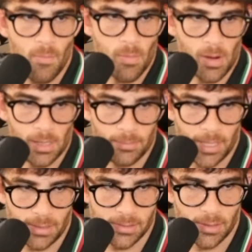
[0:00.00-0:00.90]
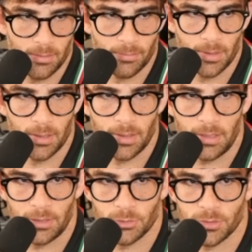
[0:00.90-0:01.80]
I make some
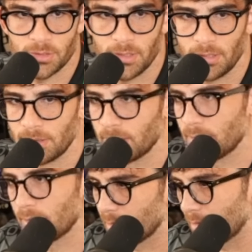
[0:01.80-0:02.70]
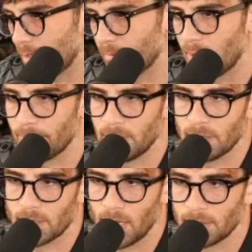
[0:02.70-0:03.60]
interesting. I'm in
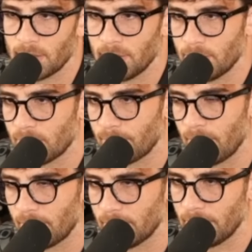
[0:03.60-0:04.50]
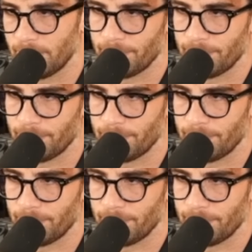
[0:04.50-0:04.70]
the content nuke apparently,